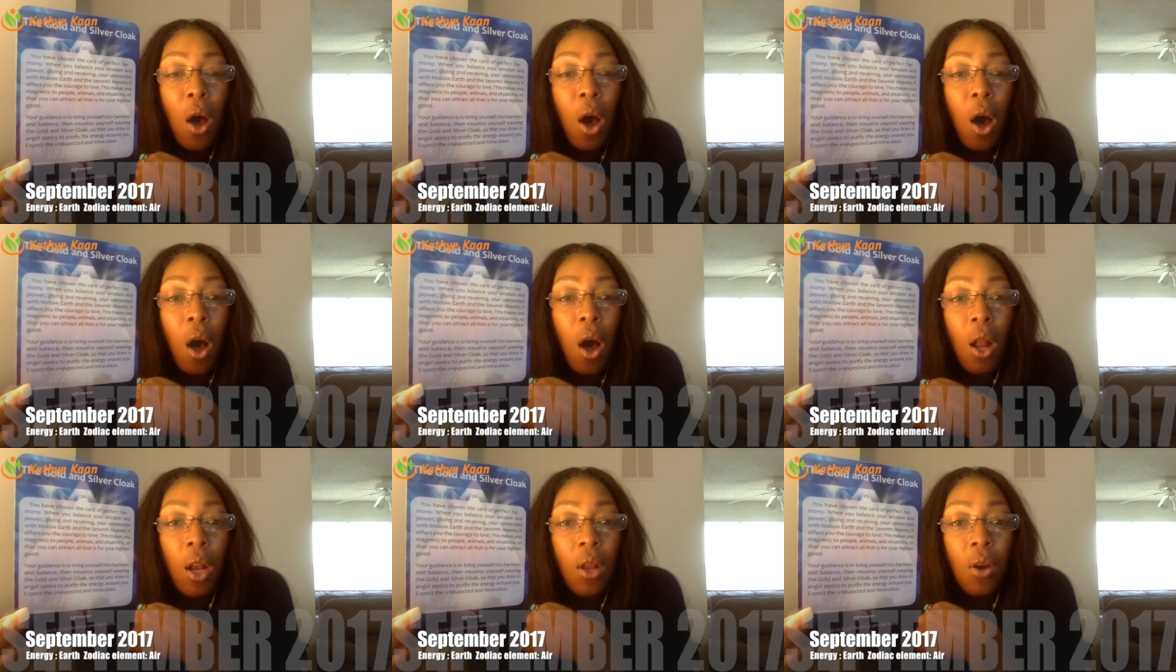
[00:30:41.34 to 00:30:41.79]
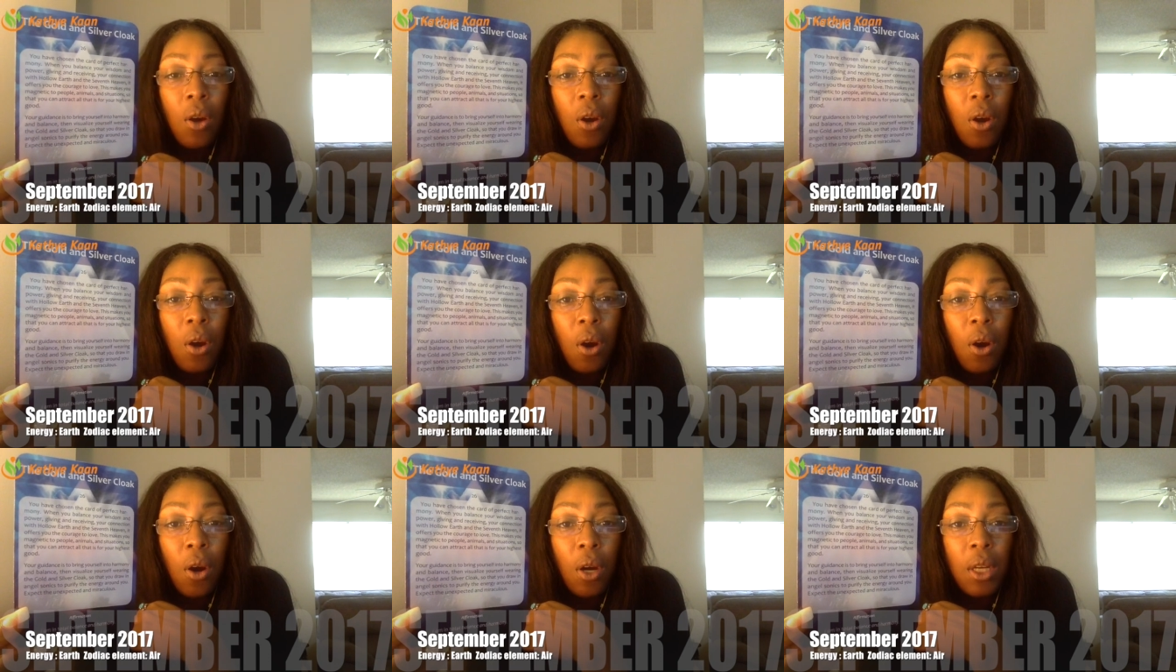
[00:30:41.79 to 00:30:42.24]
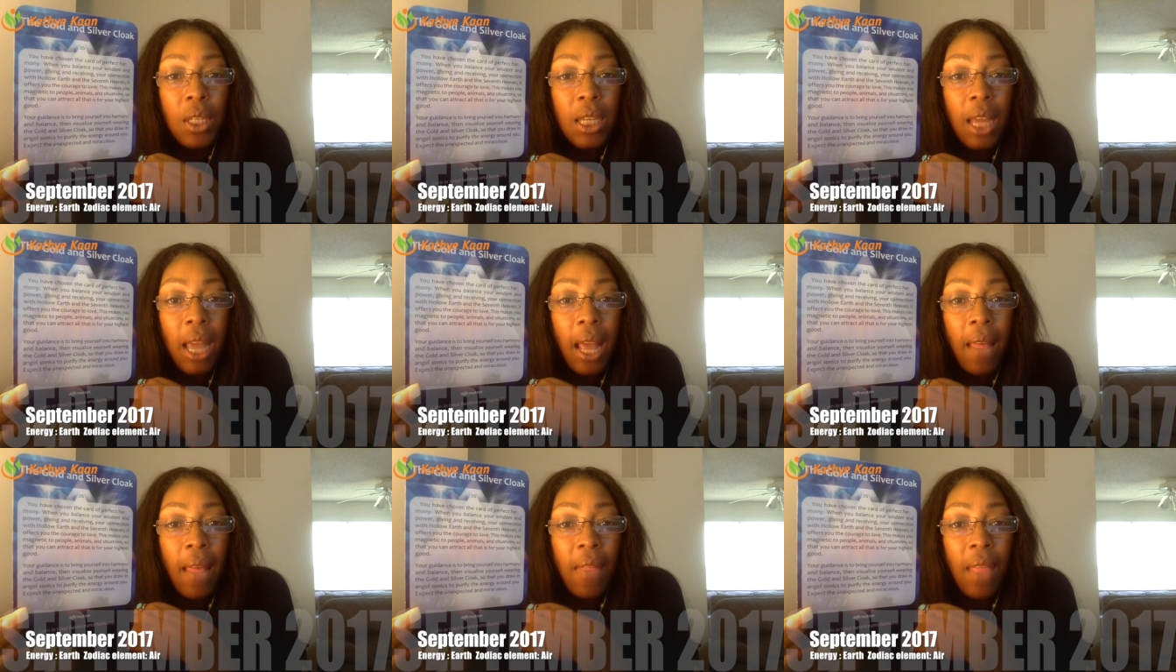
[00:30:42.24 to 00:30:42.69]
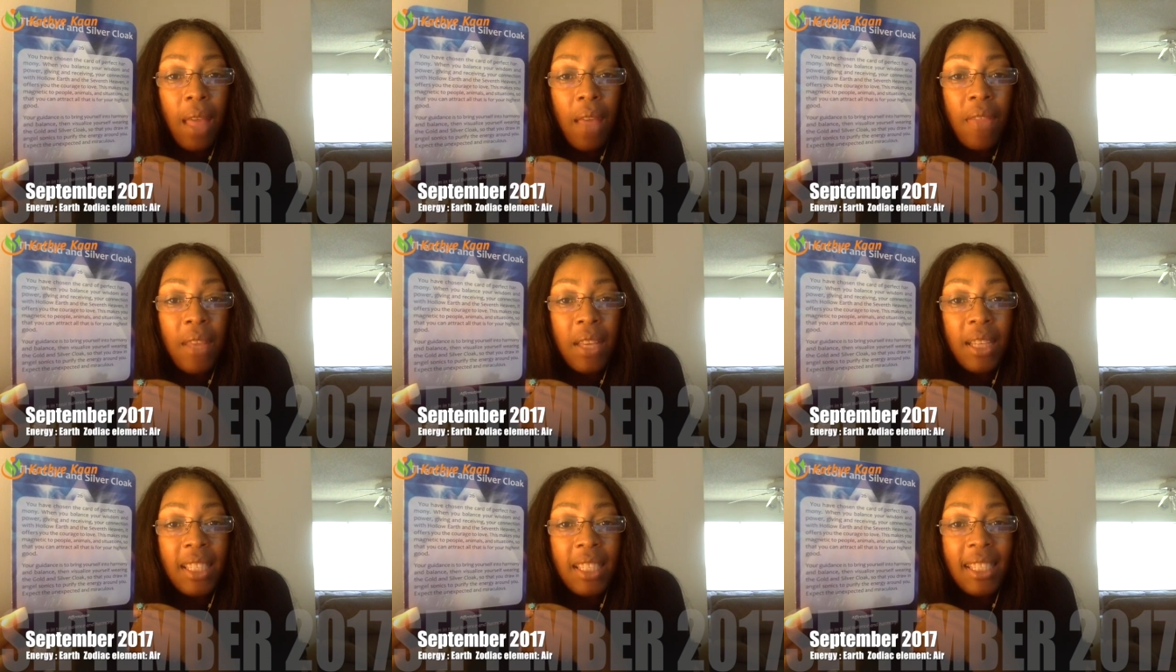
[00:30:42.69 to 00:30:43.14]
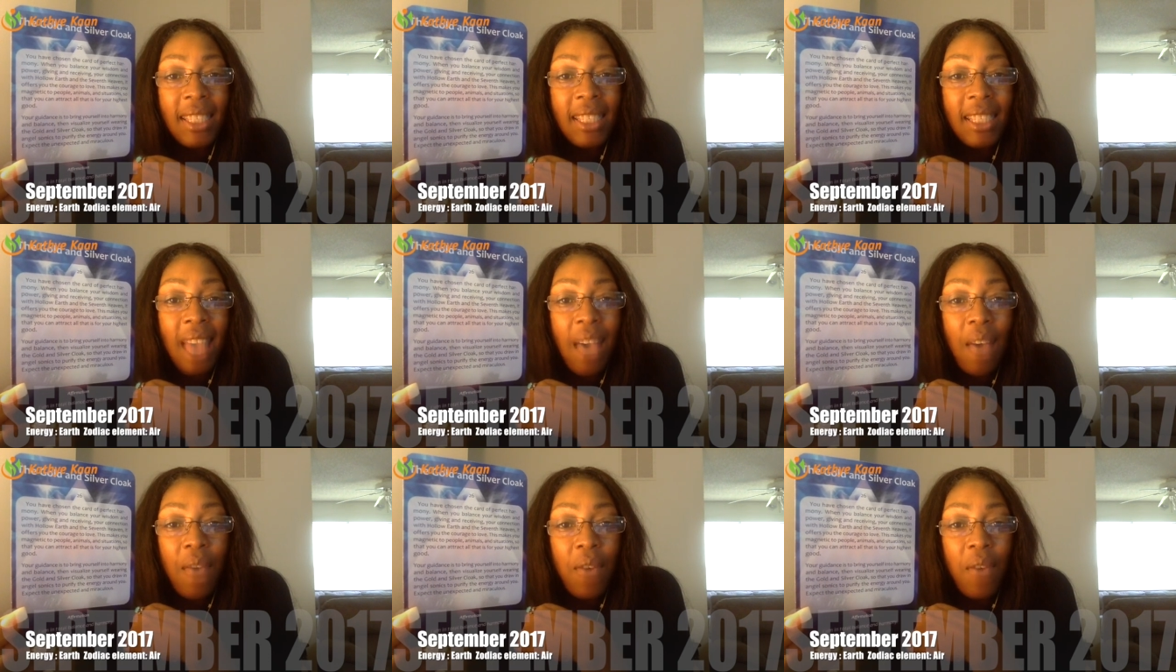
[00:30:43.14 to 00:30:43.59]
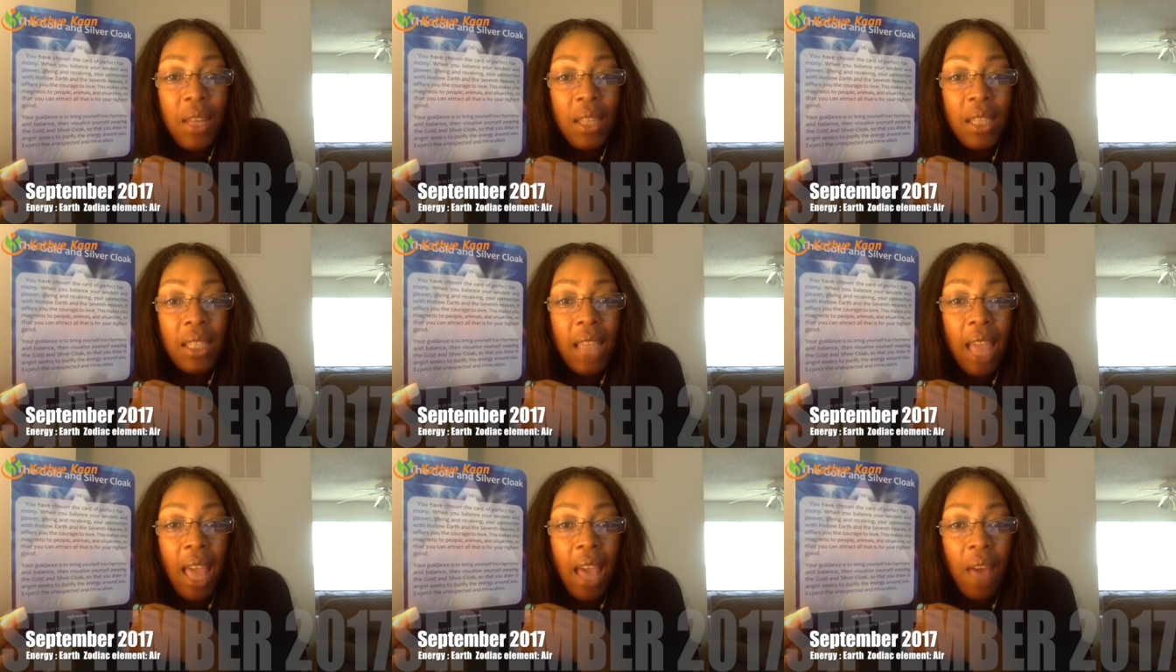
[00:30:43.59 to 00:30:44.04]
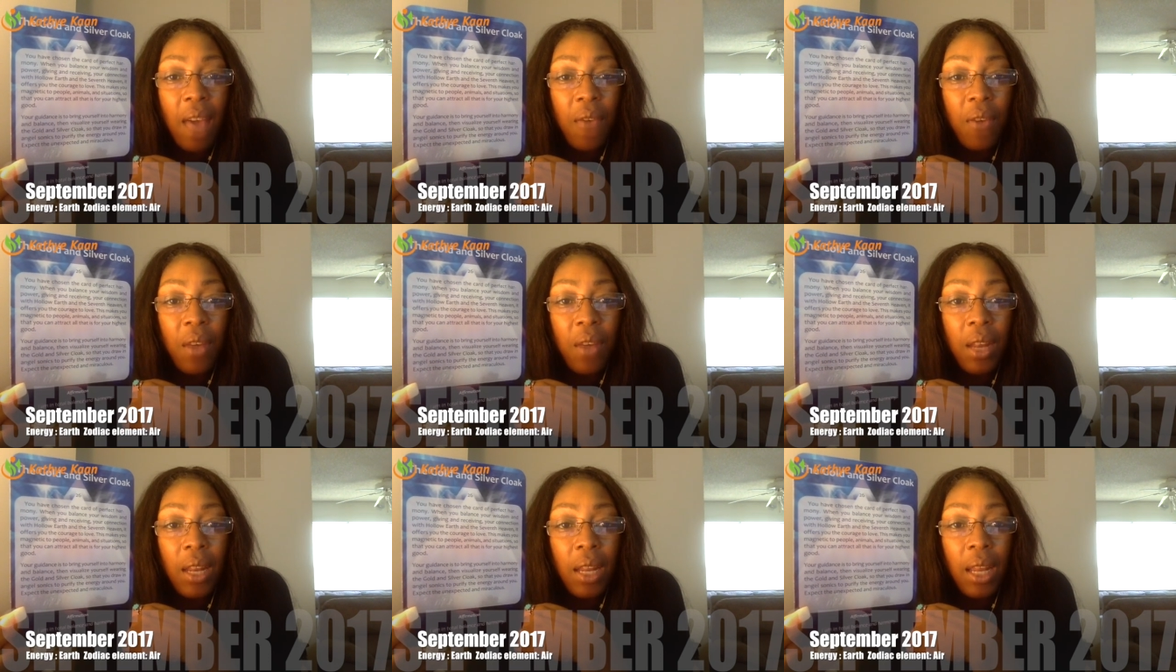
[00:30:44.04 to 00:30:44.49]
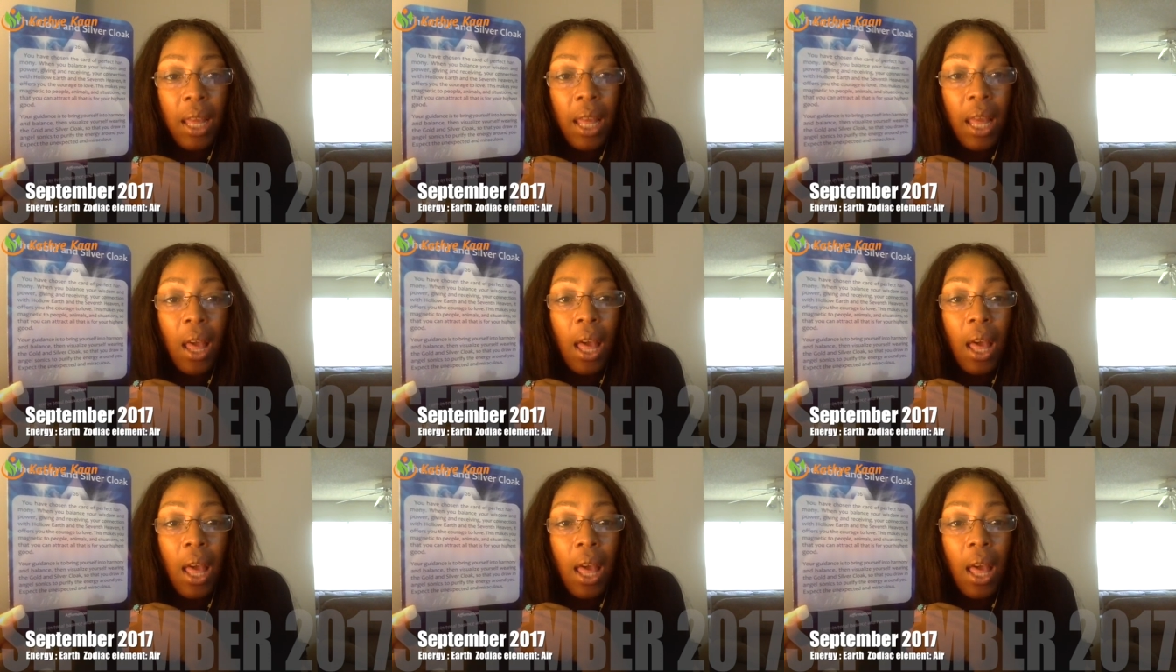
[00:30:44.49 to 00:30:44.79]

hollow earth and the seventh heaven.